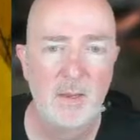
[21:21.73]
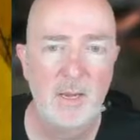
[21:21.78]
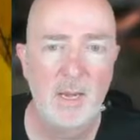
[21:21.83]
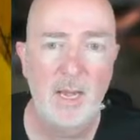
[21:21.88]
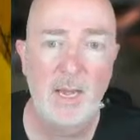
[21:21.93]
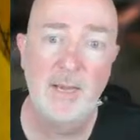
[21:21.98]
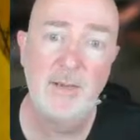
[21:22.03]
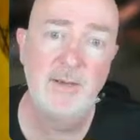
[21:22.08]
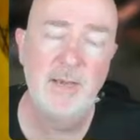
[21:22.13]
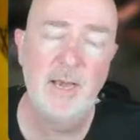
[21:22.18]

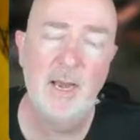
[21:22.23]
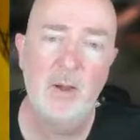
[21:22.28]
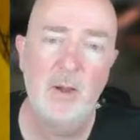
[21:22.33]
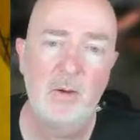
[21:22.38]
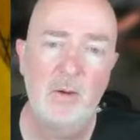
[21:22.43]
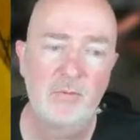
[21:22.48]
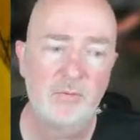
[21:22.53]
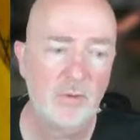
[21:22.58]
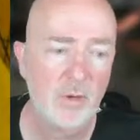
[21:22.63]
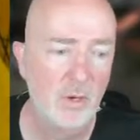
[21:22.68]
And now
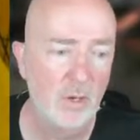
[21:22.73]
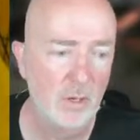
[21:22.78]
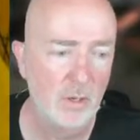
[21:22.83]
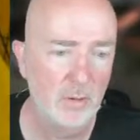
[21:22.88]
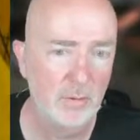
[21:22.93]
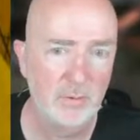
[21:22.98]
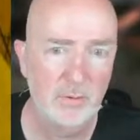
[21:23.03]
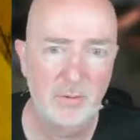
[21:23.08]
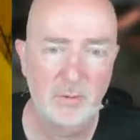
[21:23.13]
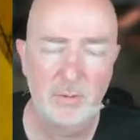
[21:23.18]
I've
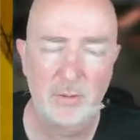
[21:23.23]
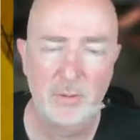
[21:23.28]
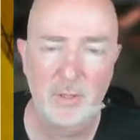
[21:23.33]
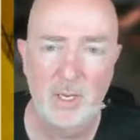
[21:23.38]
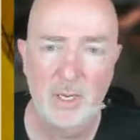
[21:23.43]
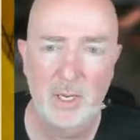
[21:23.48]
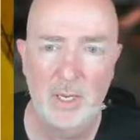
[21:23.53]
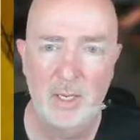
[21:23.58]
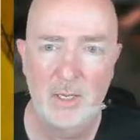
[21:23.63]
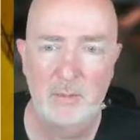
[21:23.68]
got,
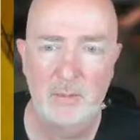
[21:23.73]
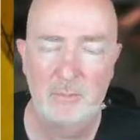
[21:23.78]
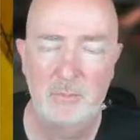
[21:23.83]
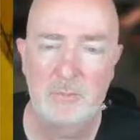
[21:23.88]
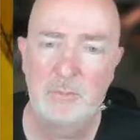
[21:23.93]
let